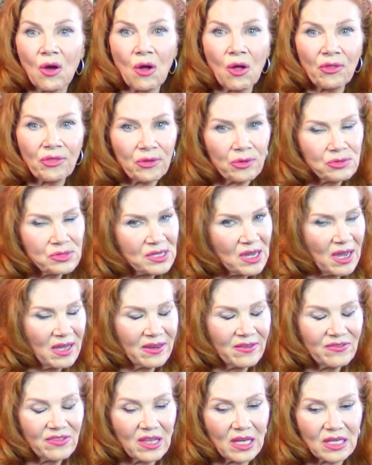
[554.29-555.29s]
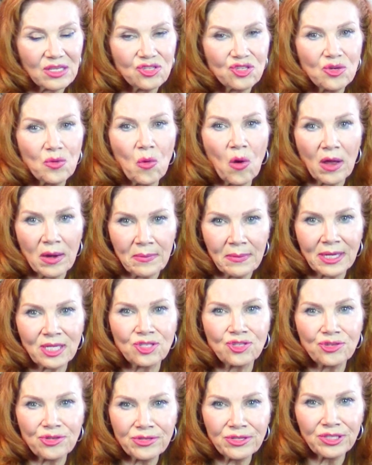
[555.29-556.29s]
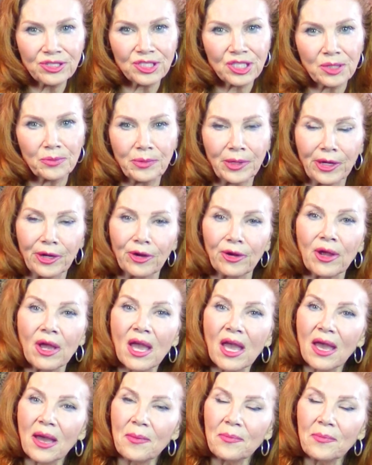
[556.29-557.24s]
all those kind of things. You want to make sure they're a deal breaker.